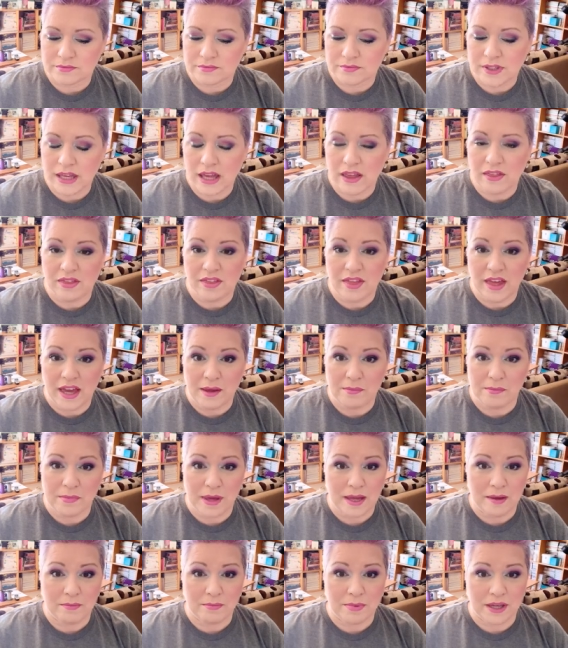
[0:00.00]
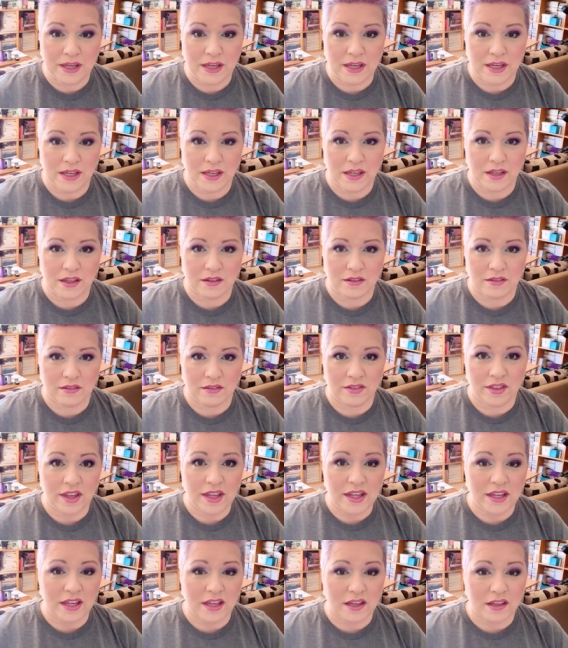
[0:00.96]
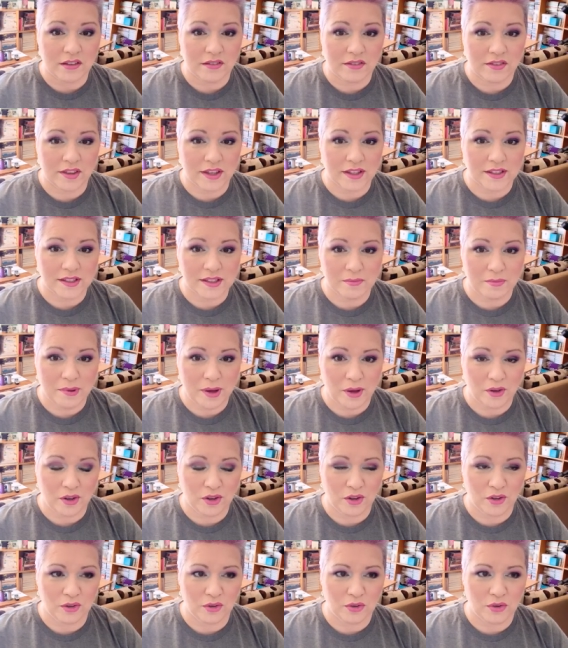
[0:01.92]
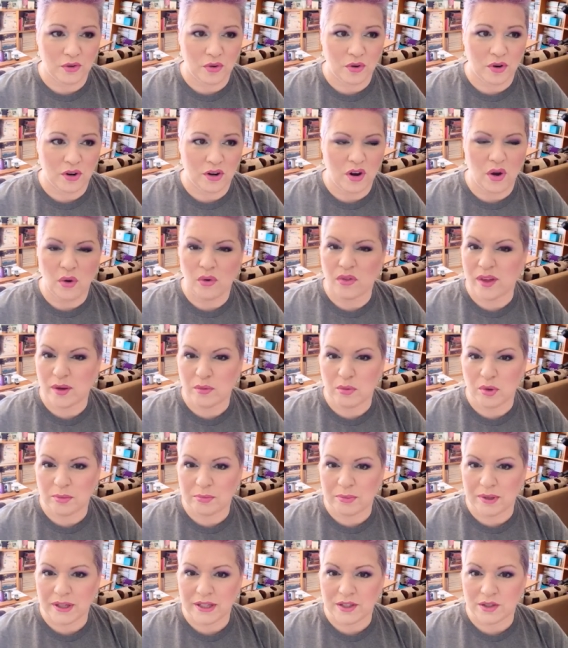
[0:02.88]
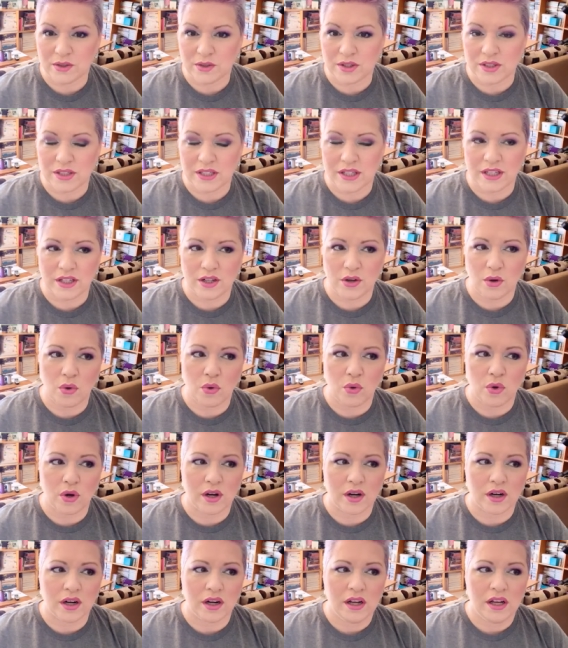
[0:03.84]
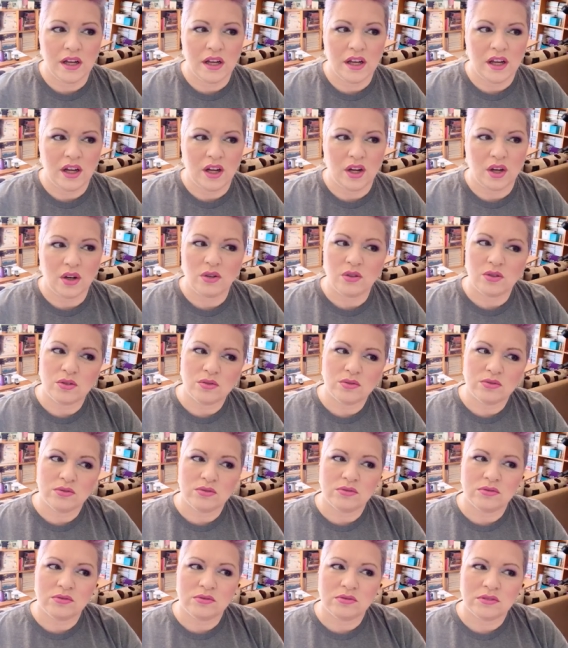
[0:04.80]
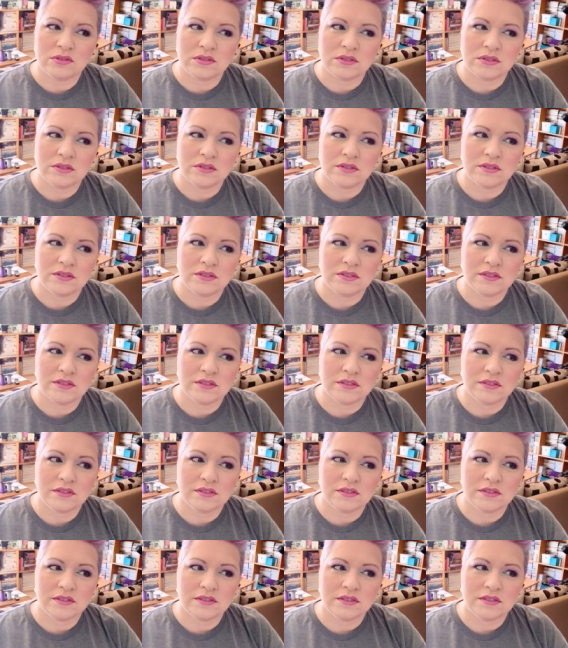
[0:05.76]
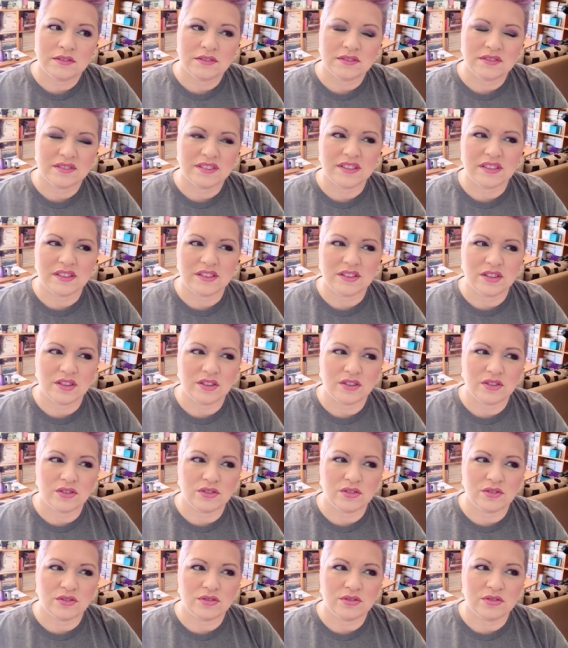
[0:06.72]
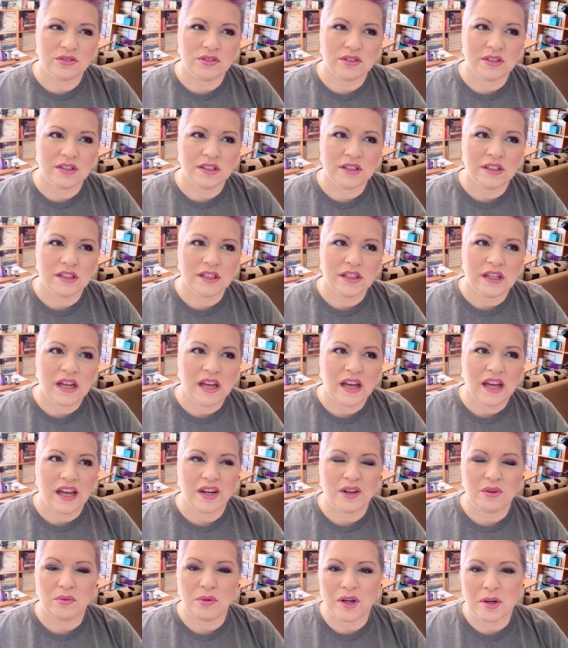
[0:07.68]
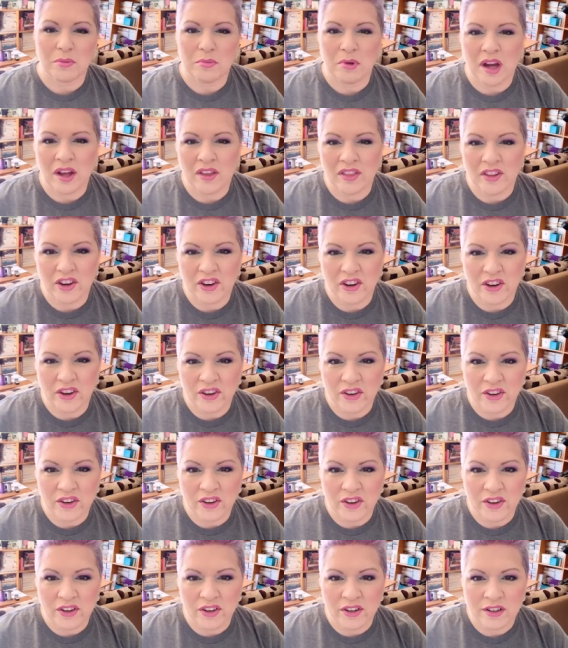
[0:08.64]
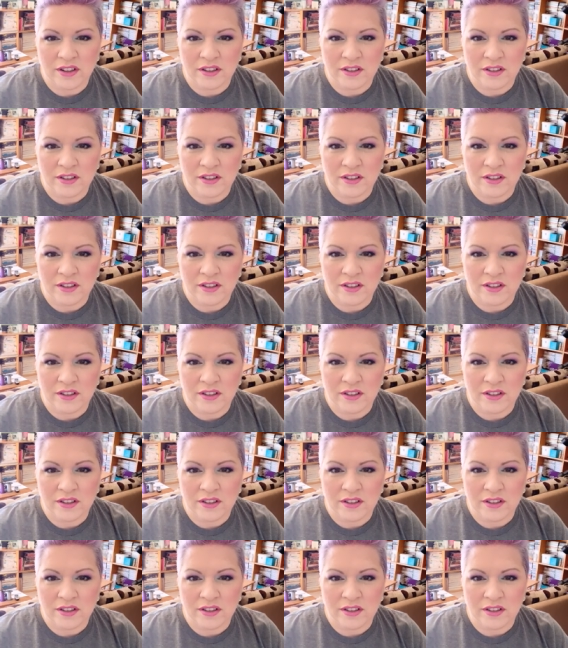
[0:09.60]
that they may be thinking things about you or oh they wouldn't be interested or oh I don't know. I don't want to bother her.